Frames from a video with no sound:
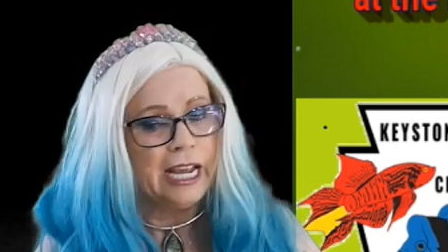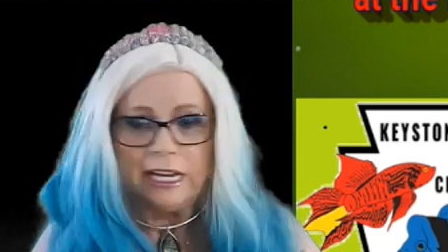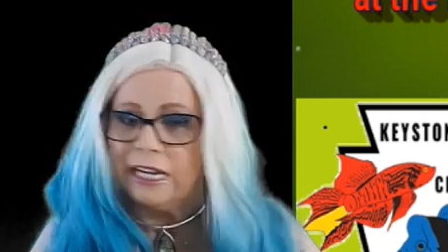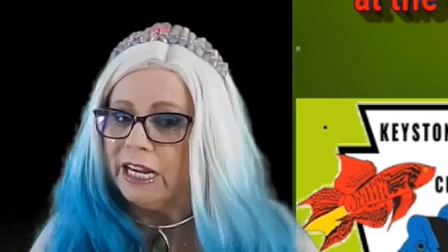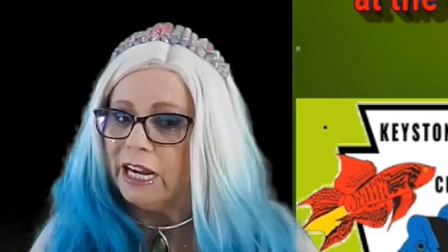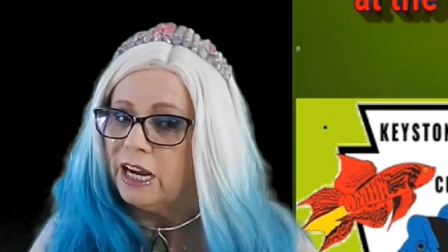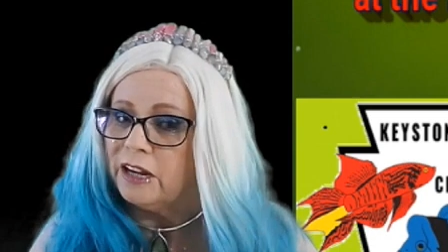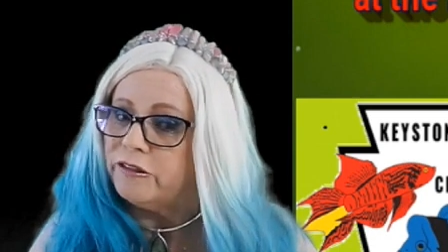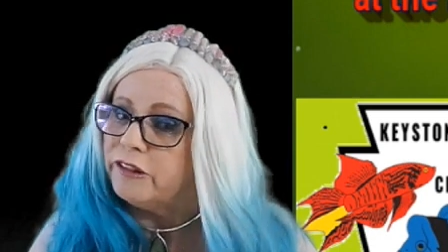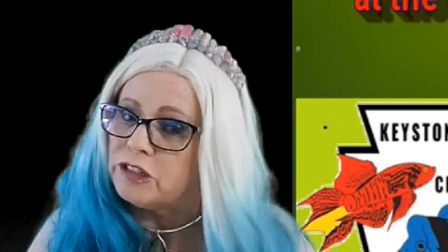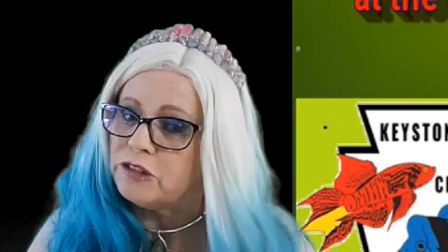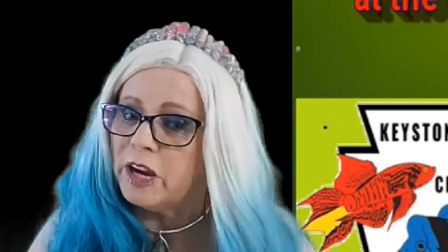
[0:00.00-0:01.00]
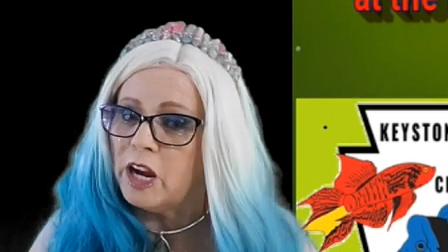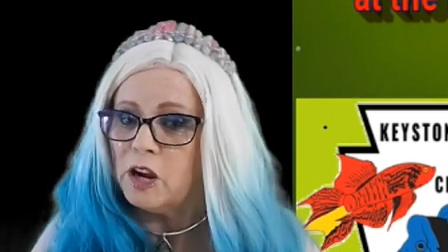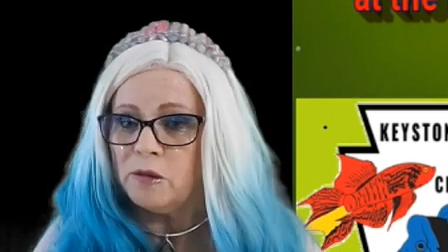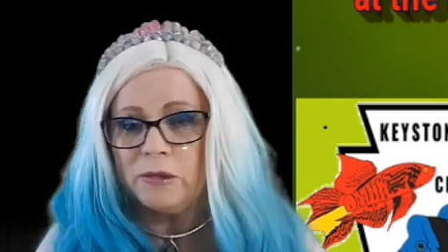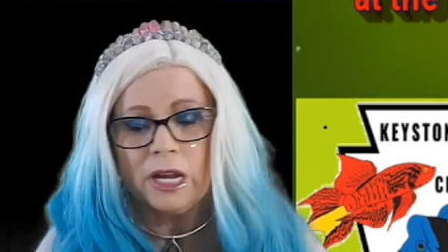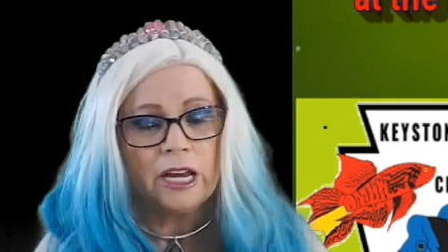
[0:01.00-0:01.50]

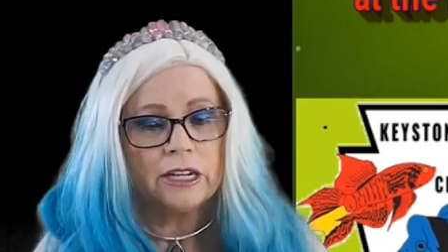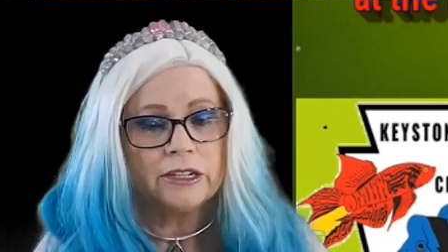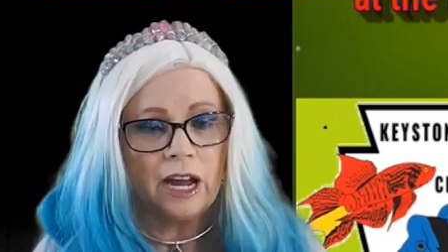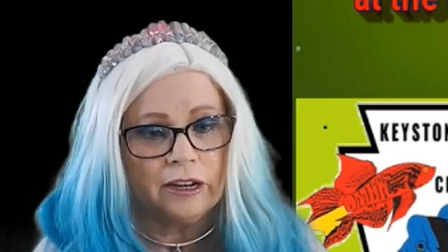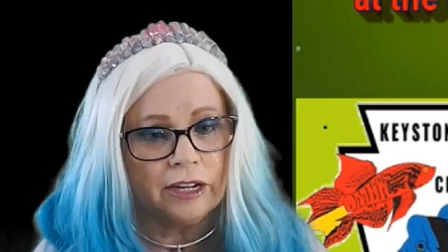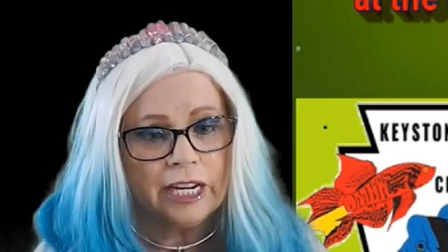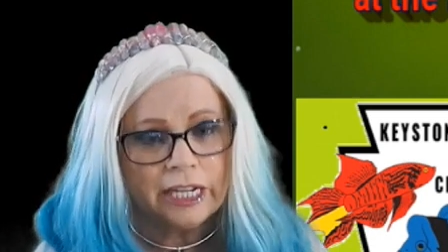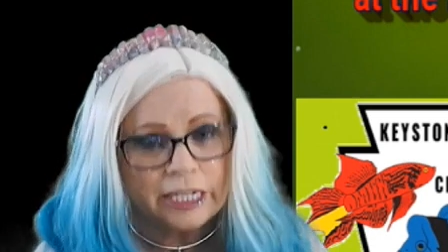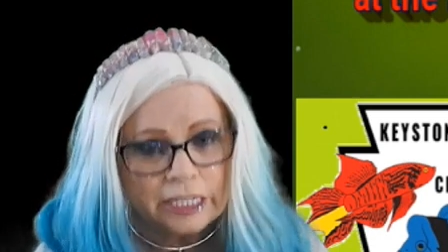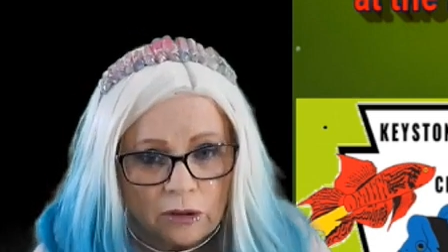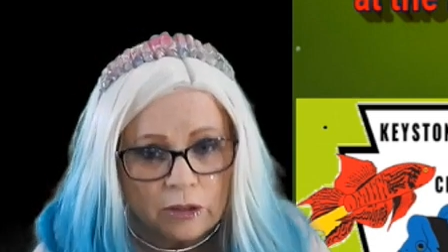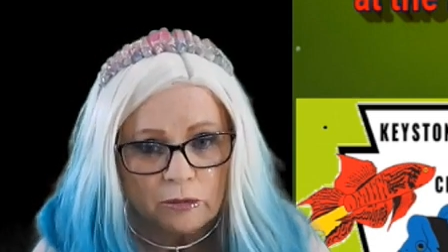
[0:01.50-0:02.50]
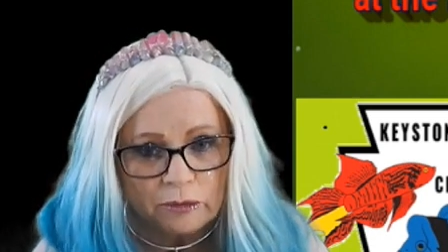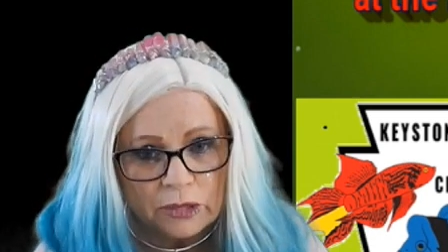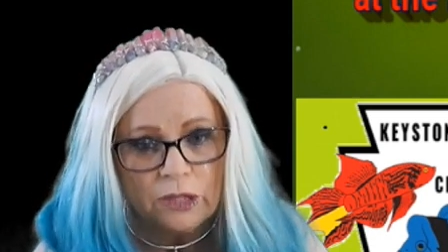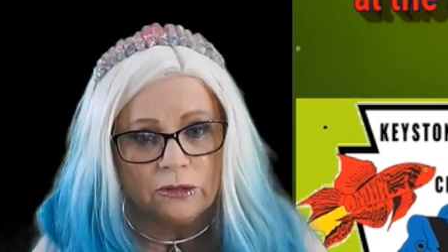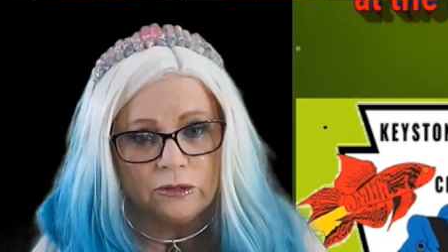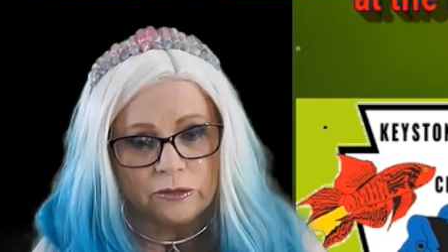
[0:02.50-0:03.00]
Fishfam.link is on the
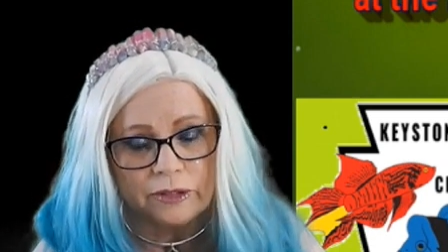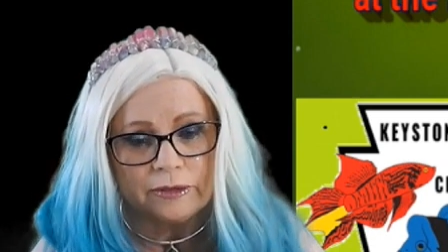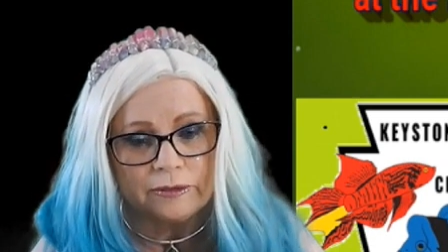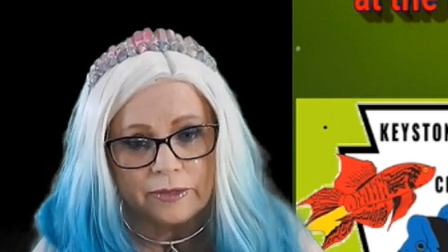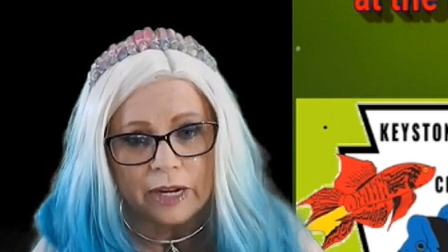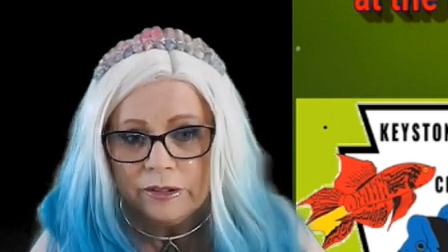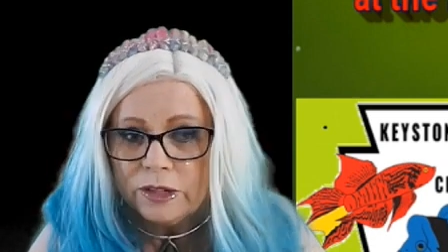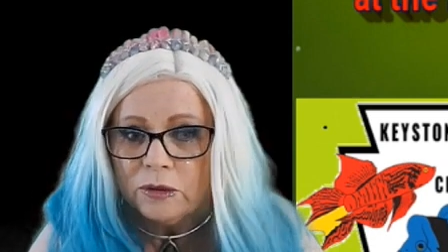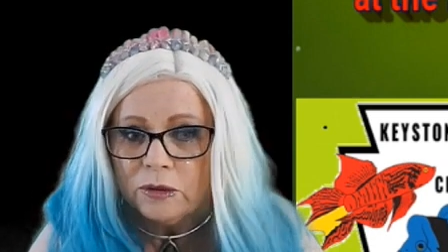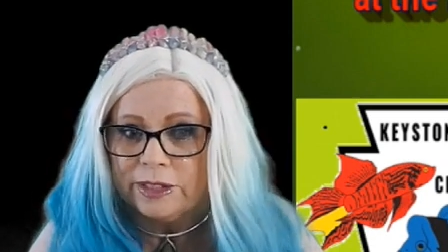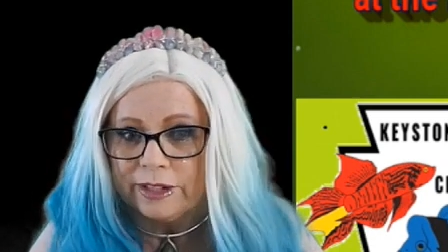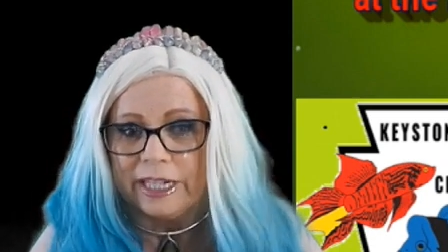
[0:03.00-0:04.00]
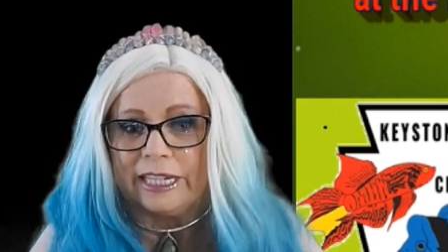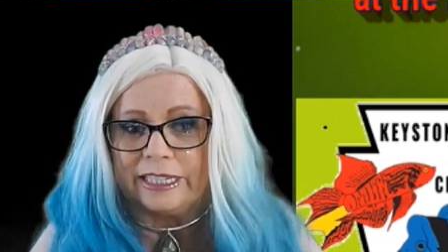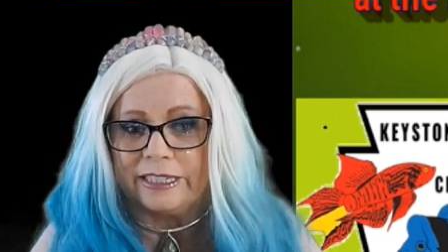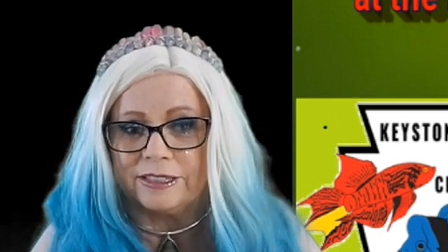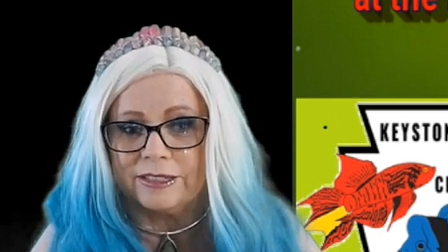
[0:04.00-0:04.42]
move. They're doing things.